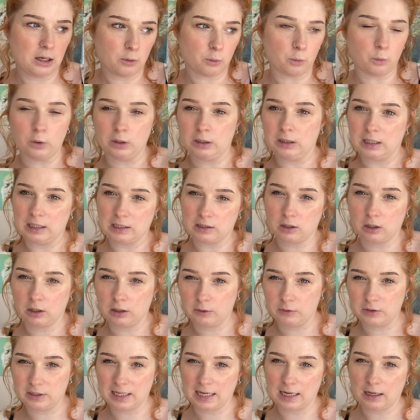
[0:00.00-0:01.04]
with this kind
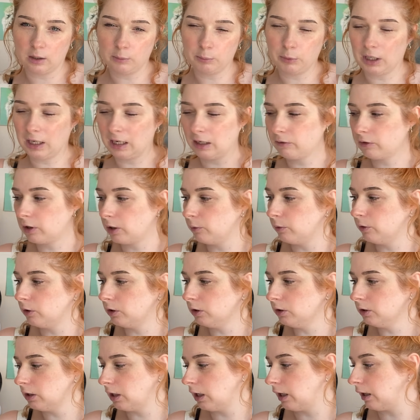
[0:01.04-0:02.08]
of setup that I have going
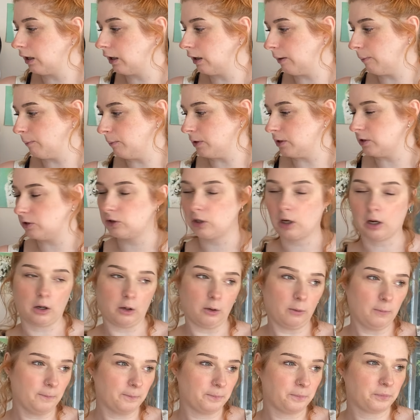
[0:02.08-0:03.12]
on. Um,
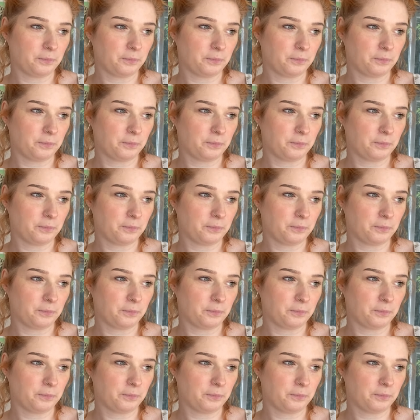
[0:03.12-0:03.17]
so